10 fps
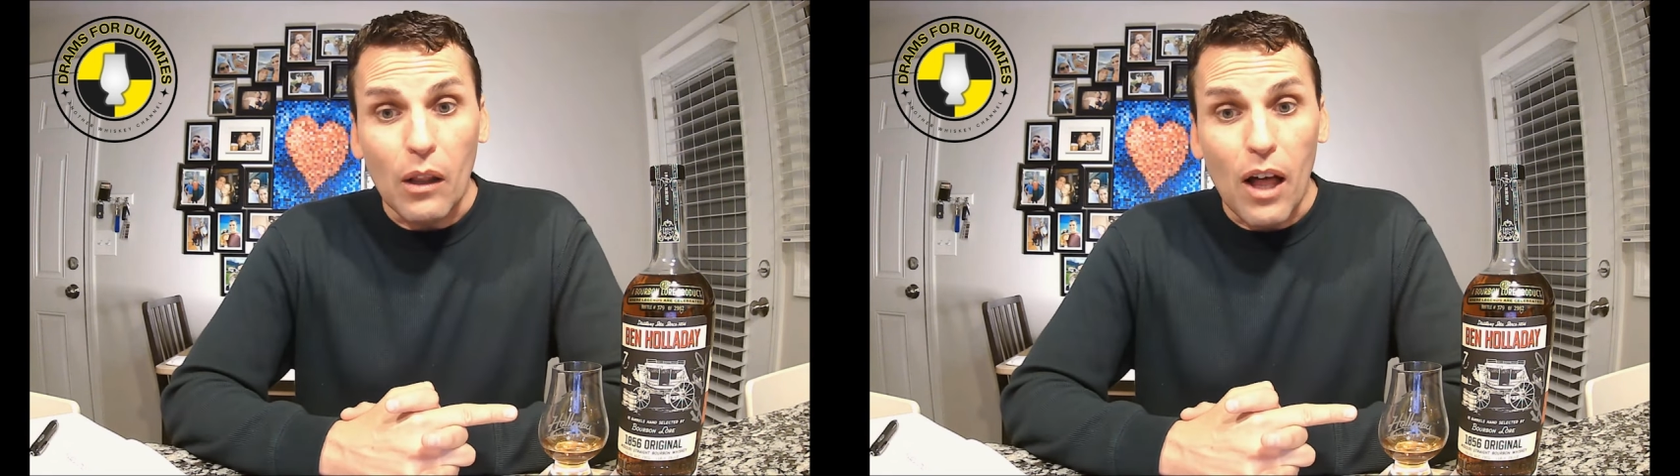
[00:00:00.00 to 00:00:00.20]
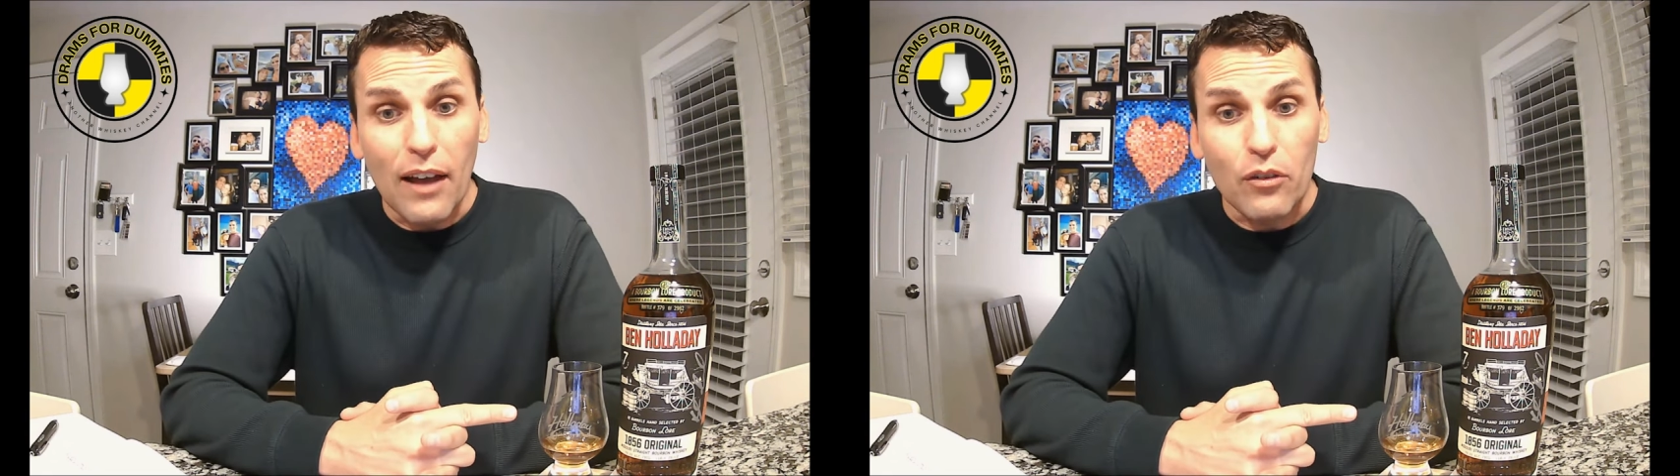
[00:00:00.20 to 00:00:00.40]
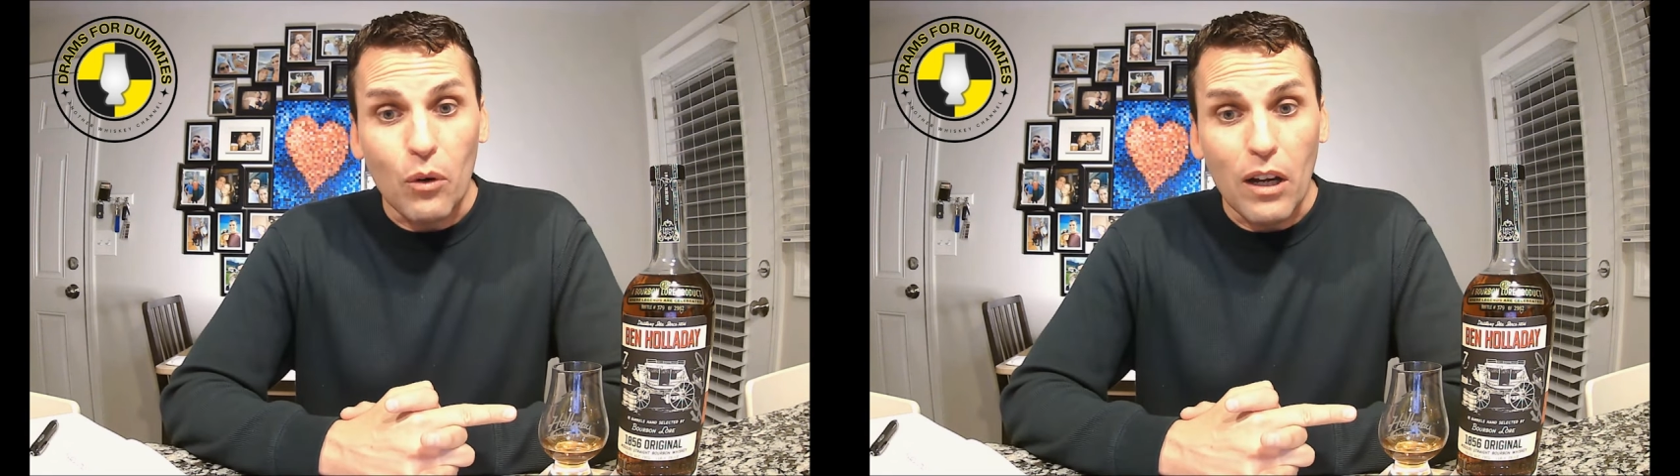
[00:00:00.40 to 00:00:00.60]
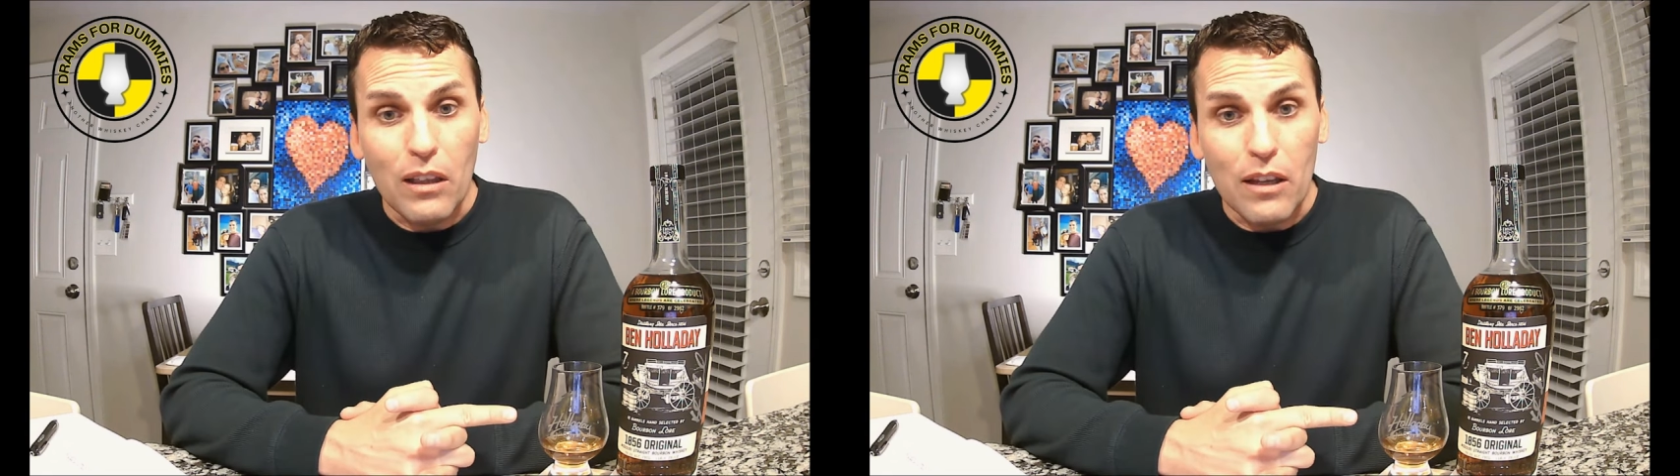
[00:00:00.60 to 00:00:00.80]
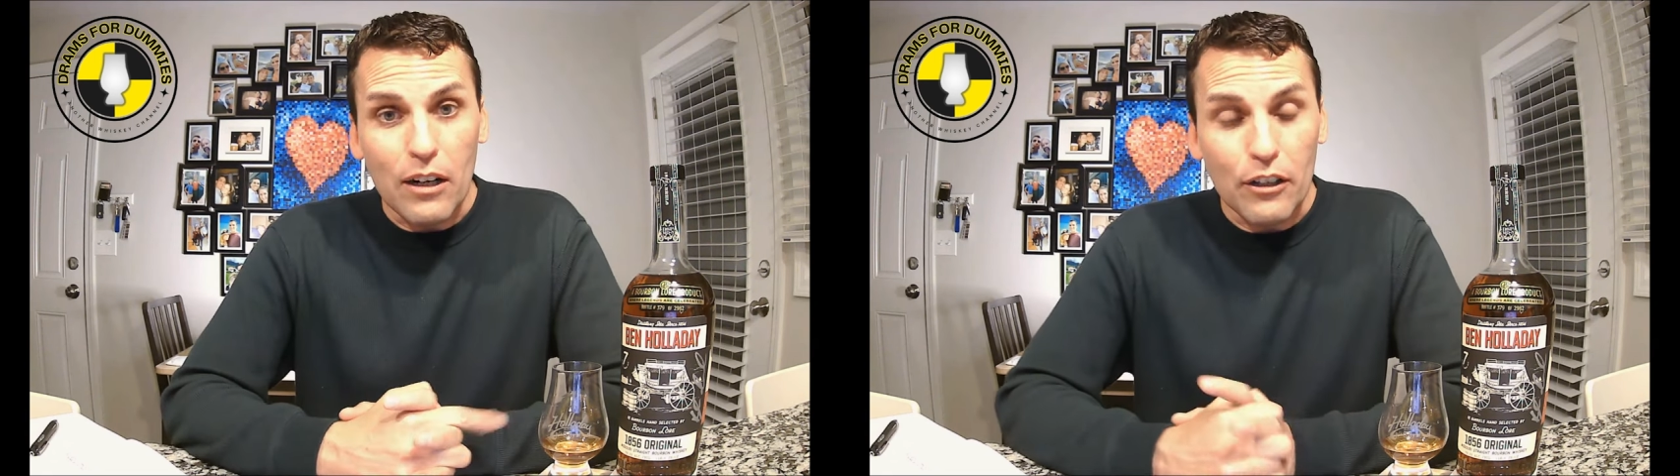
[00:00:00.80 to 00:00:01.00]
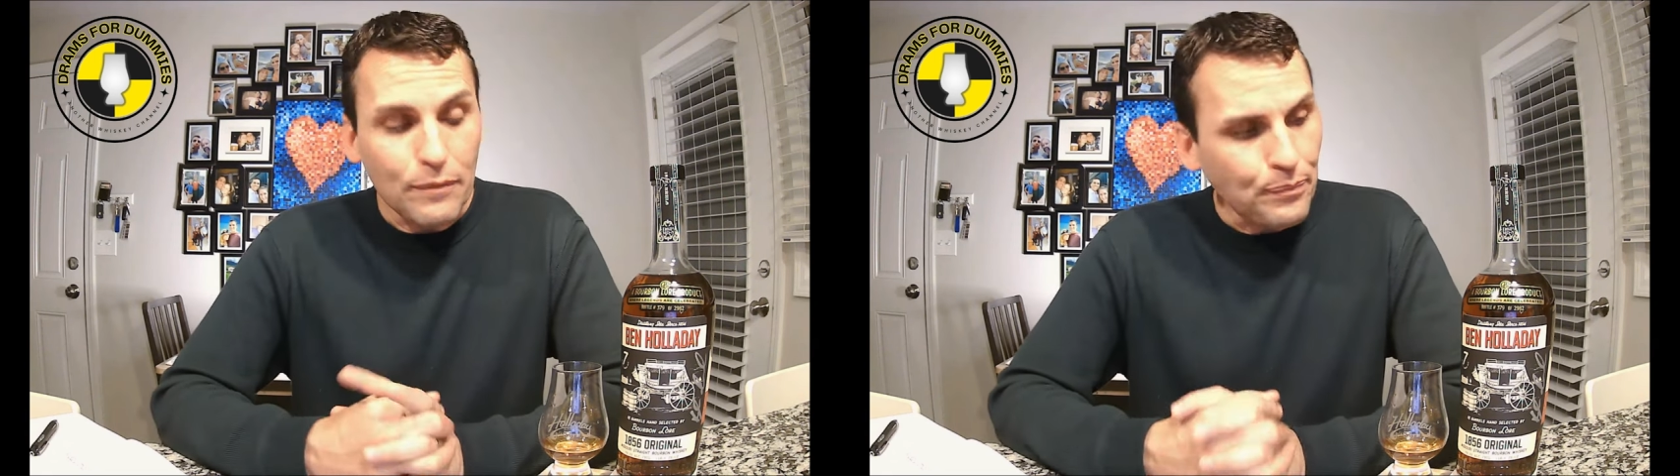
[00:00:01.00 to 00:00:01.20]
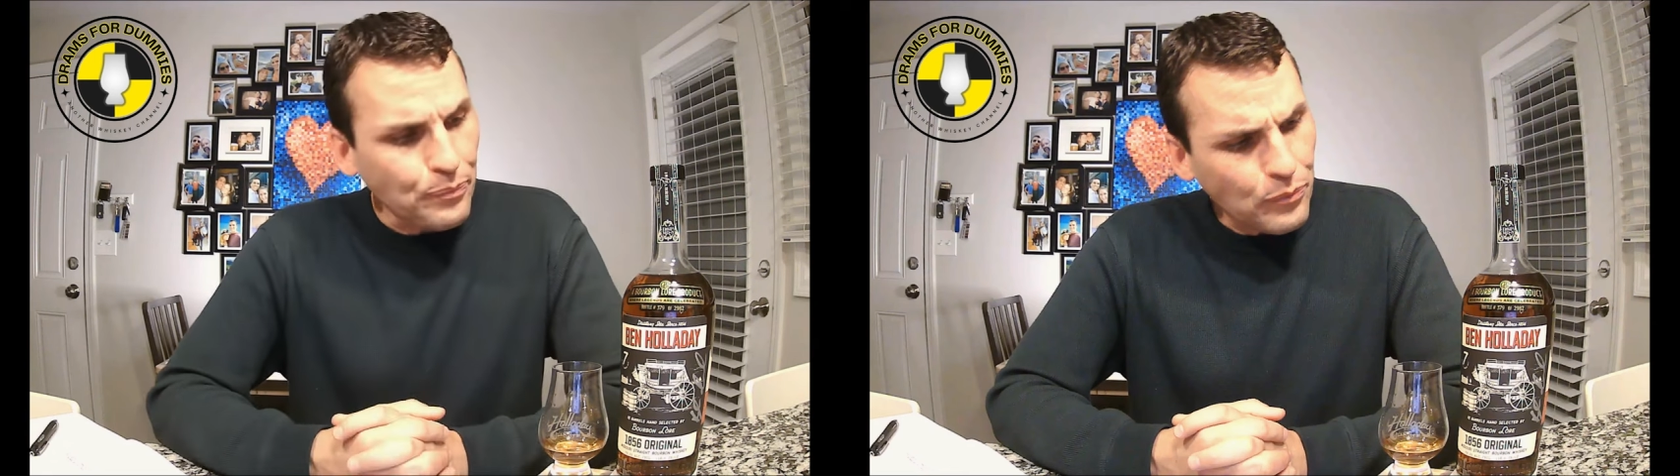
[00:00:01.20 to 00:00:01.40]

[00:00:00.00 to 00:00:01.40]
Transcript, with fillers: glass right there.